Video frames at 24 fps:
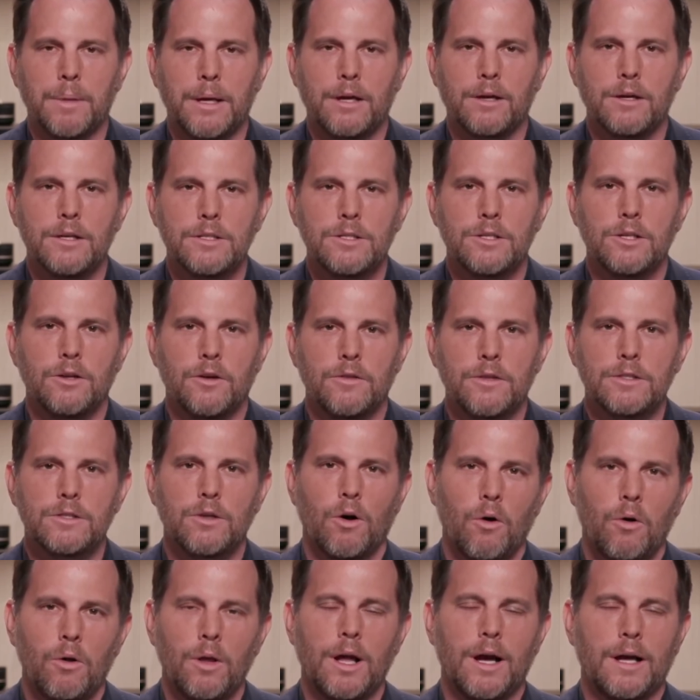because, you know, this
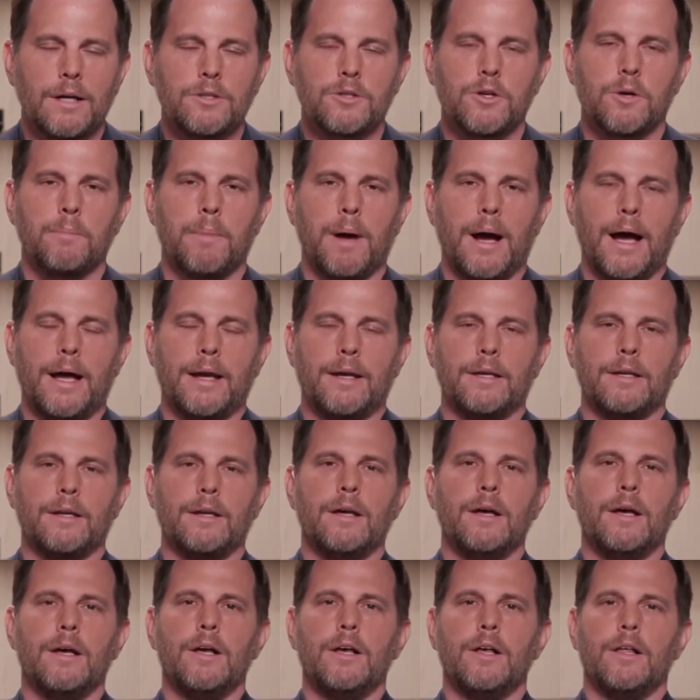whole Hunter Biden
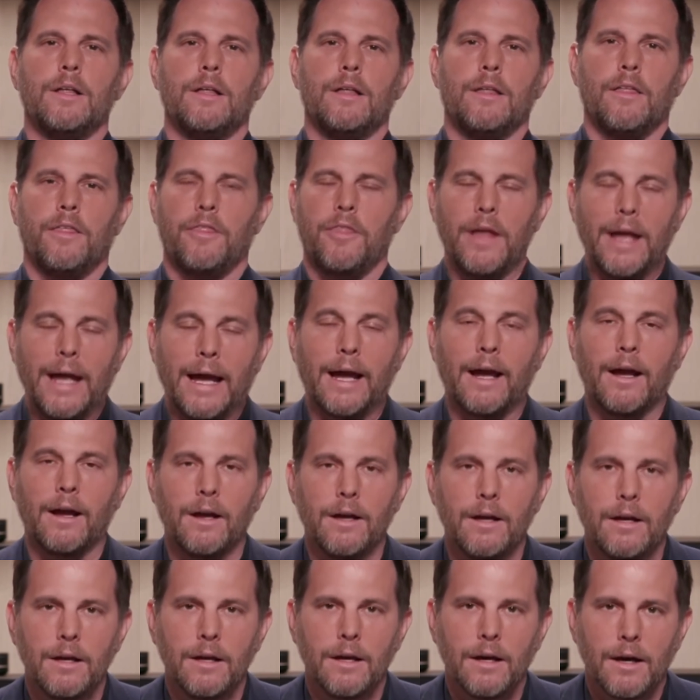thing
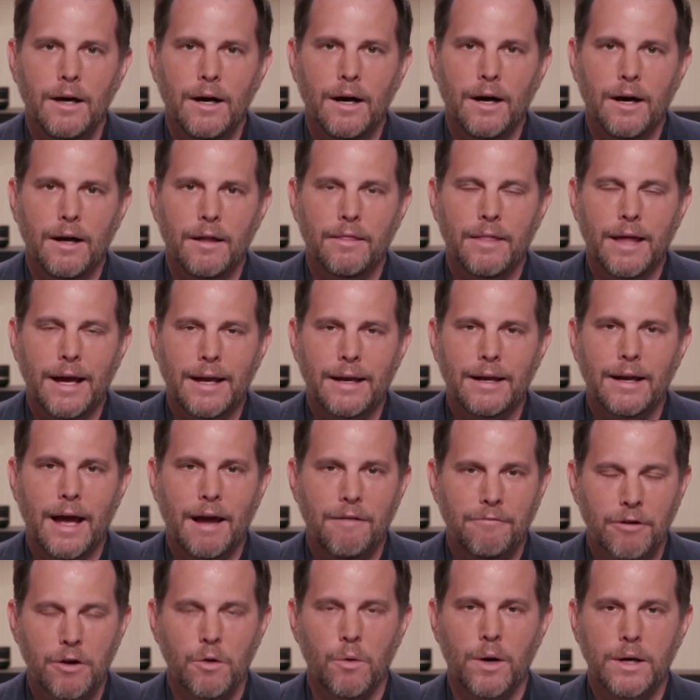that
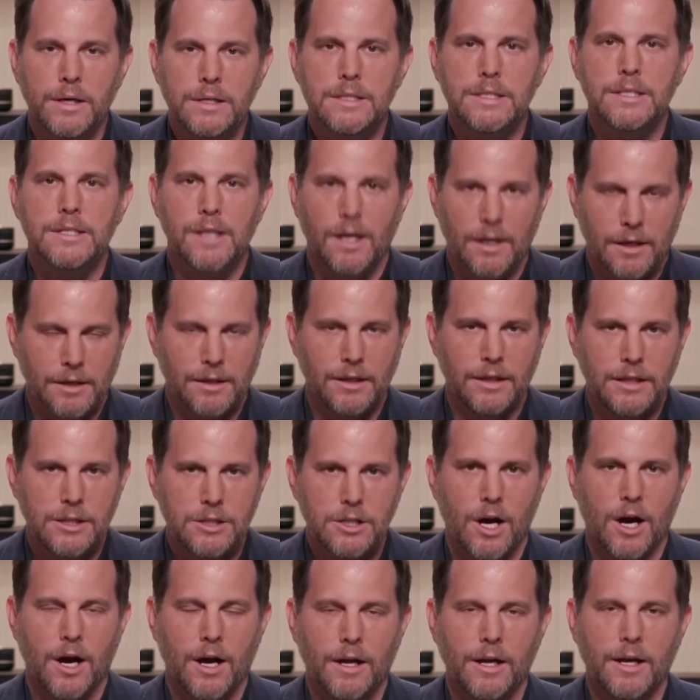everyone is suddenly
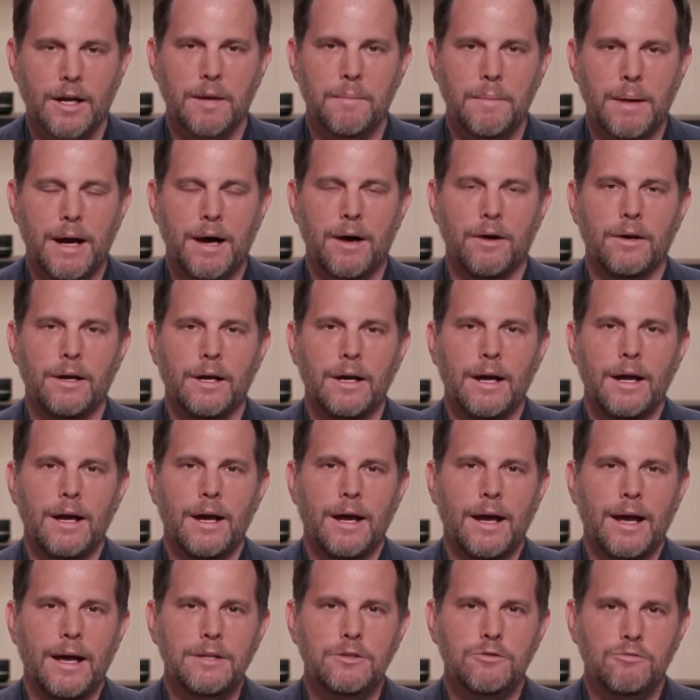talking about
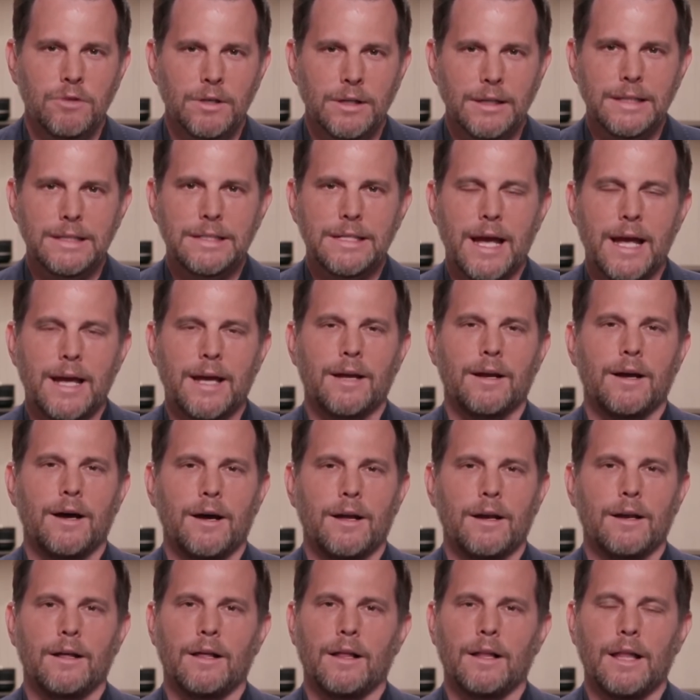has really taken
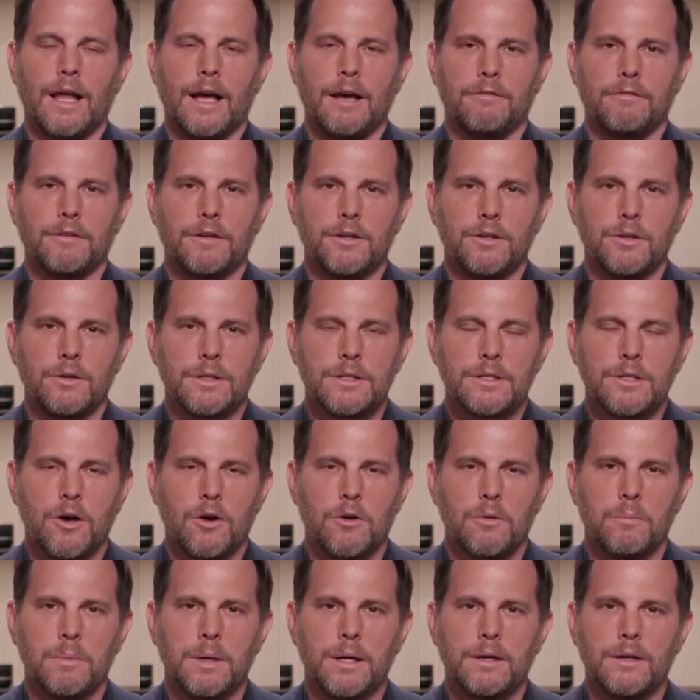on a life unto its
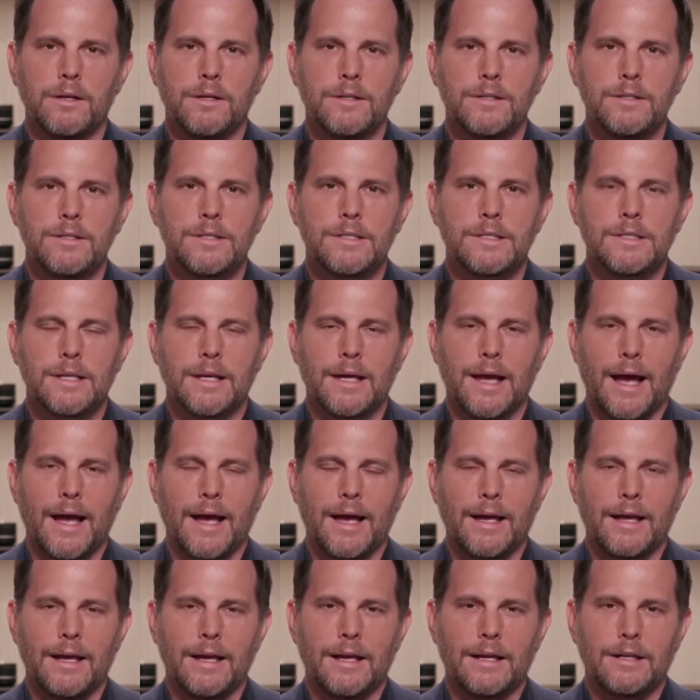own, because
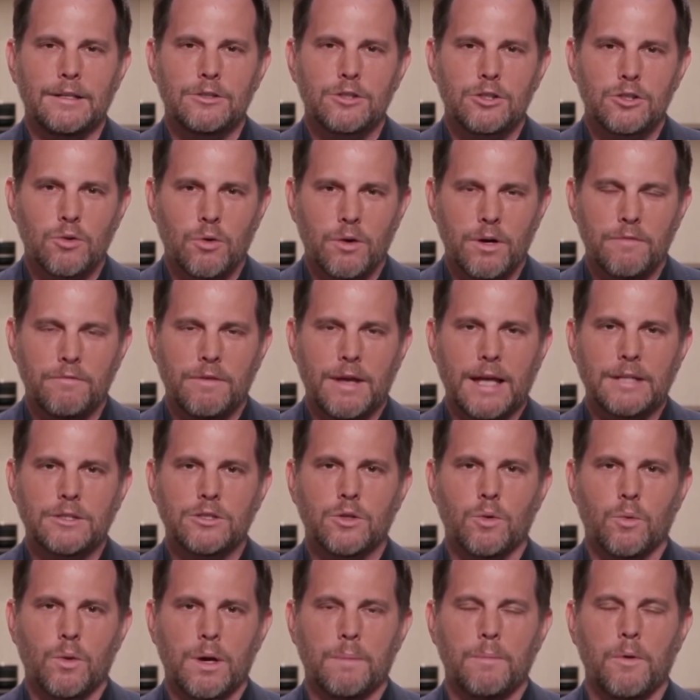it sort of gets
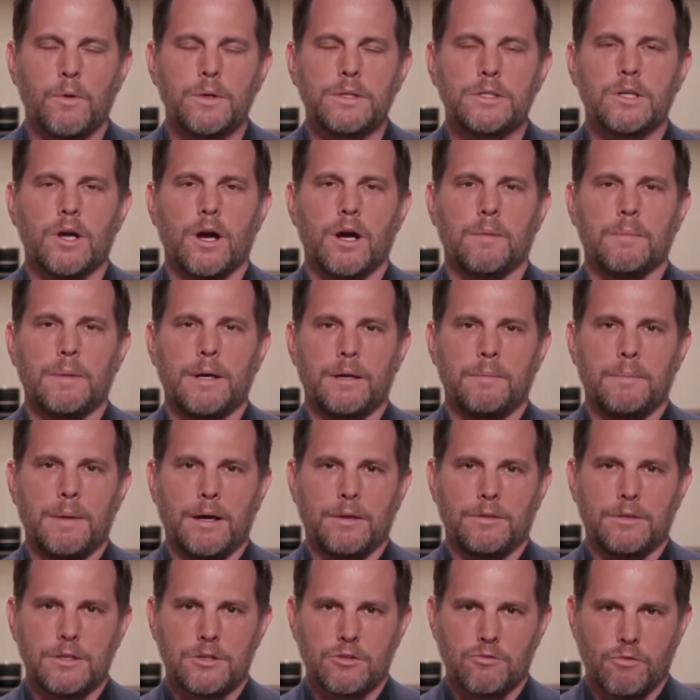to what I'm always talking
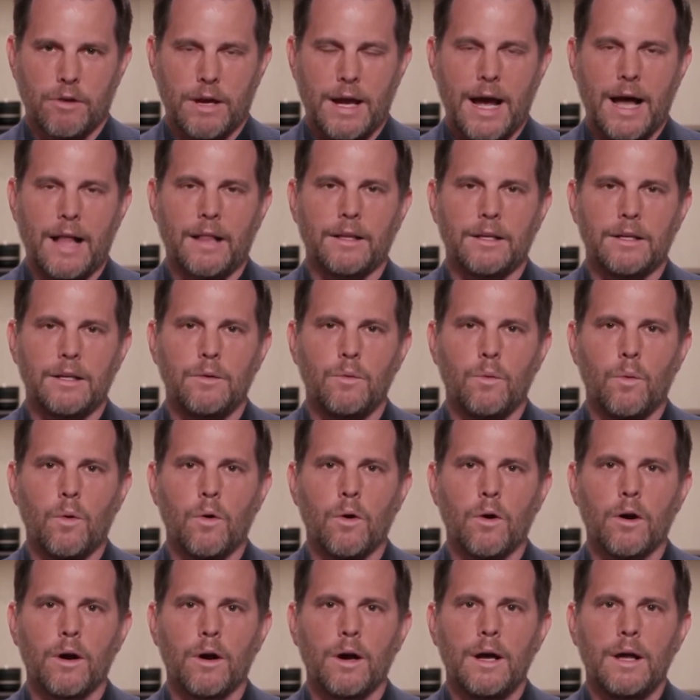about this reality
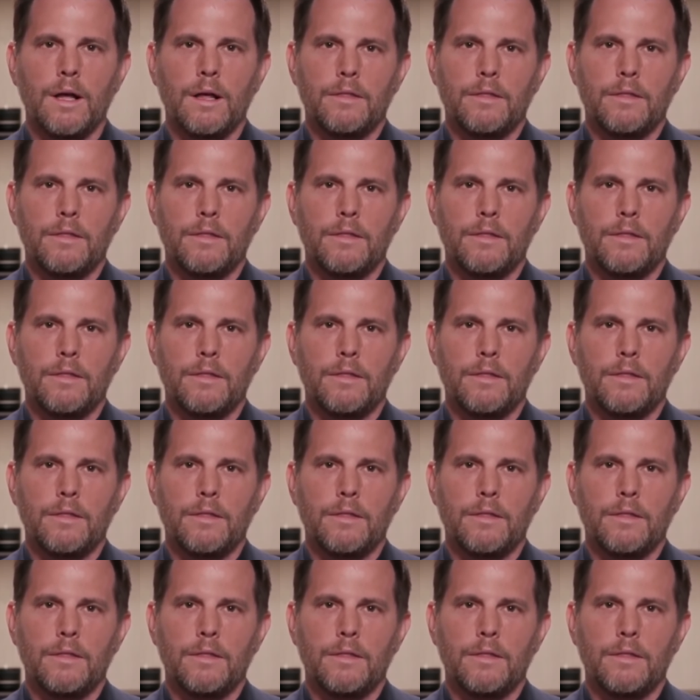war.